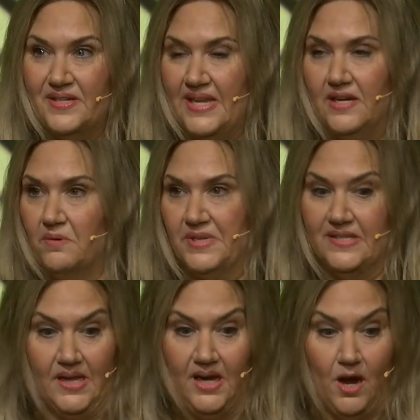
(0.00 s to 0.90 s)
data
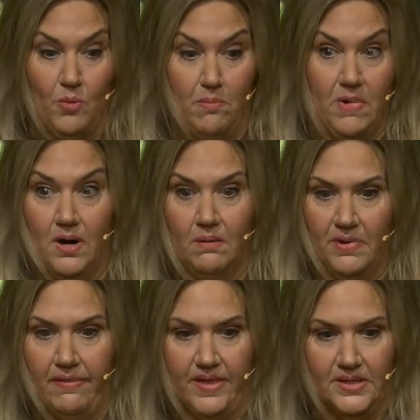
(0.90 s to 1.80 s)
was like a
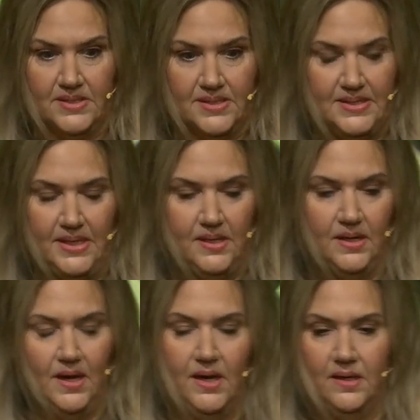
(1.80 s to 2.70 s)
remarkable thing to see and,
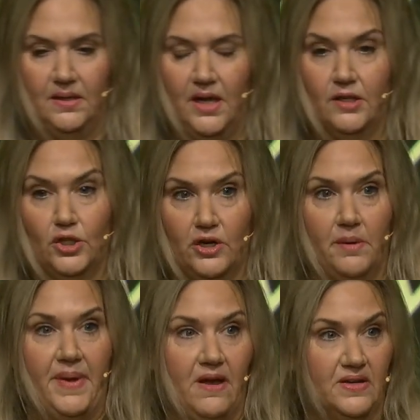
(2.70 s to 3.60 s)
and, and learn
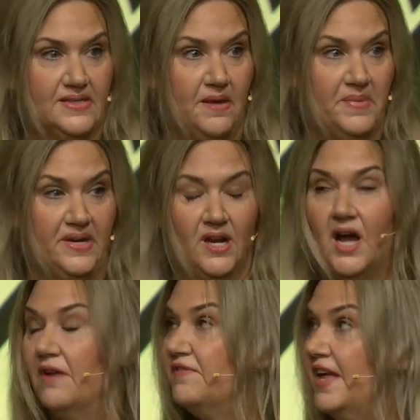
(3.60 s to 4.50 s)
about because I've been in a
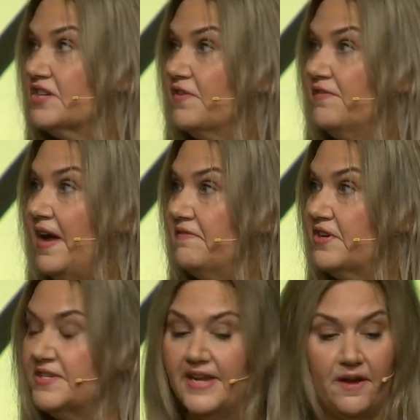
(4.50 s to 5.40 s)
hot flash for five
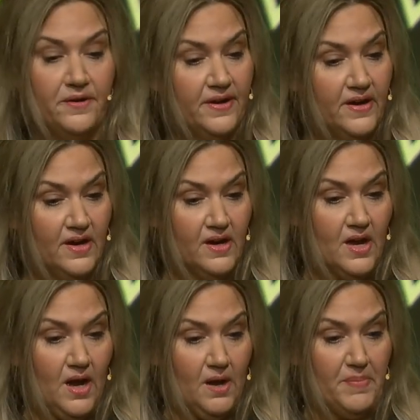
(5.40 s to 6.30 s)
years now.
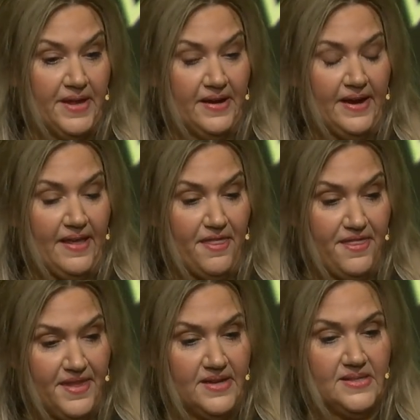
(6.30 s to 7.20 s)
But
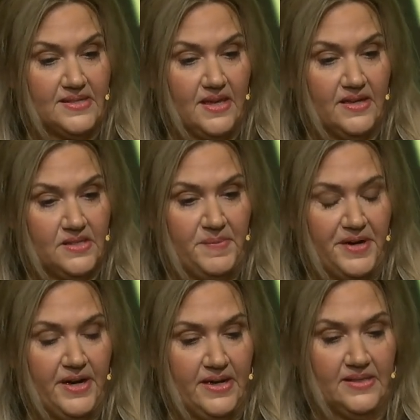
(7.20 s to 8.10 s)
this
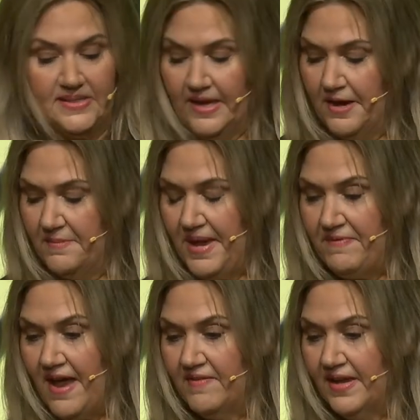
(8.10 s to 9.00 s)
experience um, of
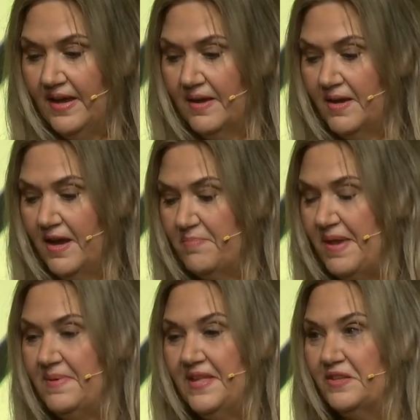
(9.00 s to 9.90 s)
having a, a,
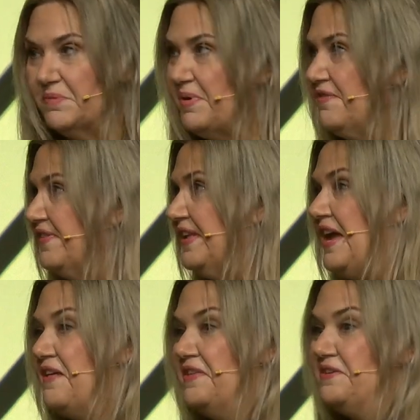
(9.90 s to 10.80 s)
baby that looked perfectly
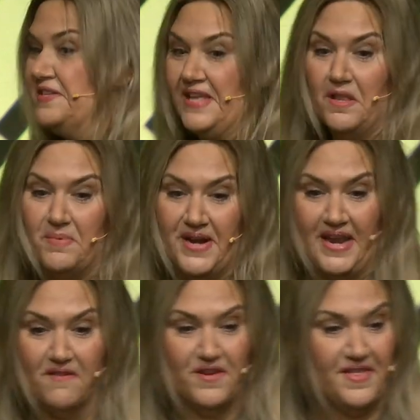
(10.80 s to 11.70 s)
healthy, or
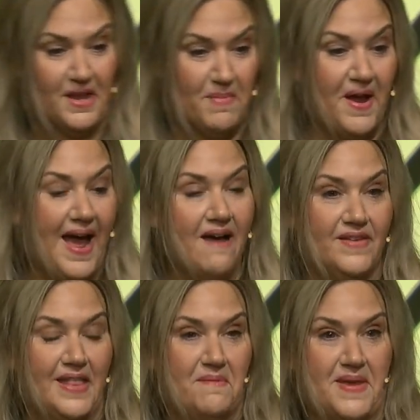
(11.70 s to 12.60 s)
celebrating everything about
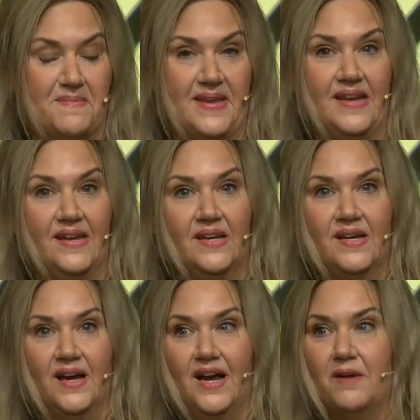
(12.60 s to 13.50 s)
having that baby,
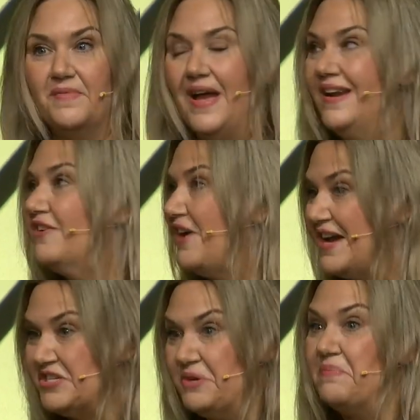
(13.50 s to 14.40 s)
um, kind of
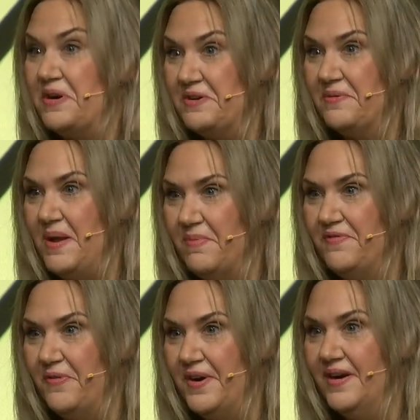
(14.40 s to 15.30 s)
crashed and burned right
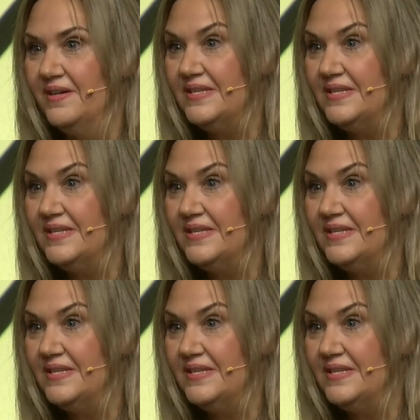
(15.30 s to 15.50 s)
before